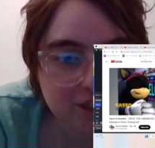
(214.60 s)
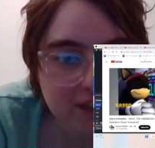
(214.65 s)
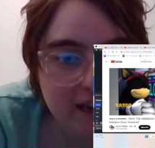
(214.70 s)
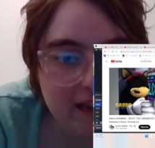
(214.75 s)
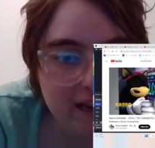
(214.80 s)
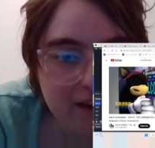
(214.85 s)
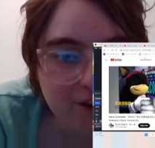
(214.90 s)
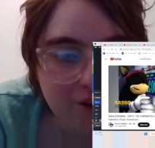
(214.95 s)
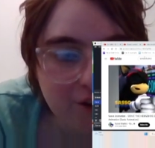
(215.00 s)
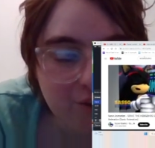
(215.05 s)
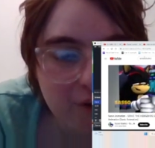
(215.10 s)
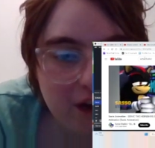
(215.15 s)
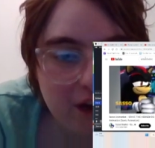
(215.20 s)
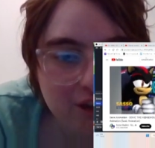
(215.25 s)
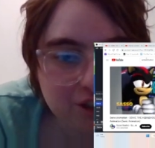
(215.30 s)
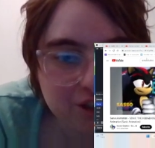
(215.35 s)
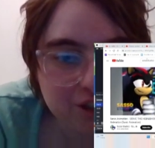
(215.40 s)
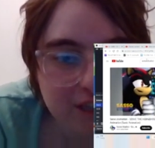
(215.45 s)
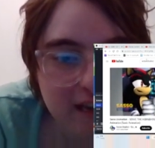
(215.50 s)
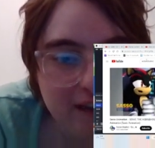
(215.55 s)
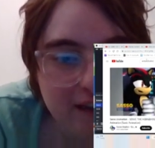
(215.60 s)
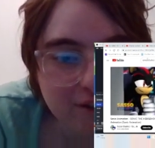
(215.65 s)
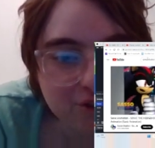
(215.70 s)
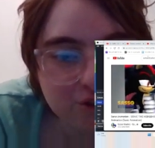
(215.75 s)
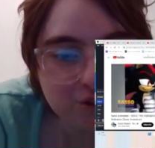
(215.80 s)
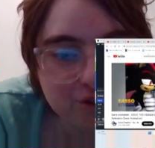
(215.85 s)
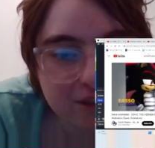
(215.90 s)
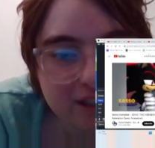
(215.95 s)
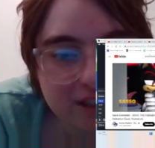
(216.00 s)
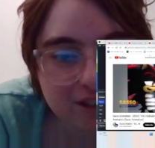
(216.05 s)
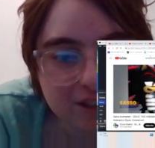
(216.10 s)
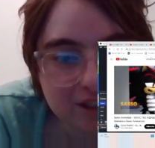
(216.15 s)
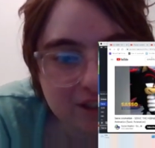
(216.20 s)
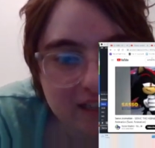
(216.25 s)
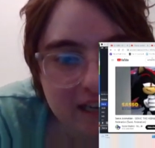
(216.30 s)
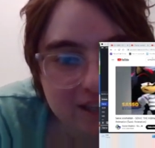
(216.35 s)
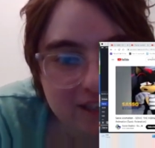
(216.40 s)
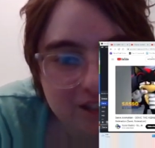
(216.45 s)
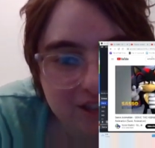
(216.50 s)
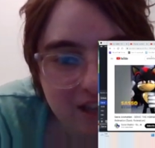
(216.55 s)
Shadow while Shadow dresses
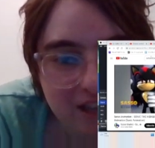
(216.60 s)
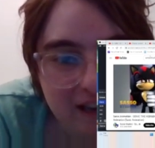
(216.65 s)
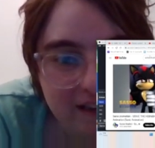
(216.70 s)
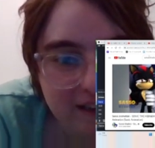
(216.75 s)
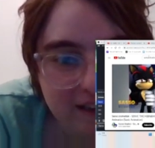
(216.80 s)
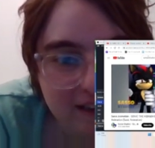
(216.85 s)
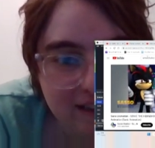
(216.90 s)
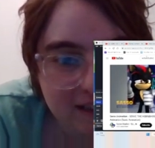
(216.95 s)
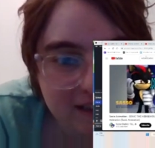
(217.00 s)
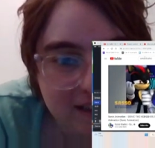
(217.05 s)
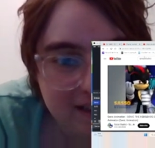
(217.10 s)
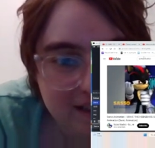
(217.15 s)
as Sonic.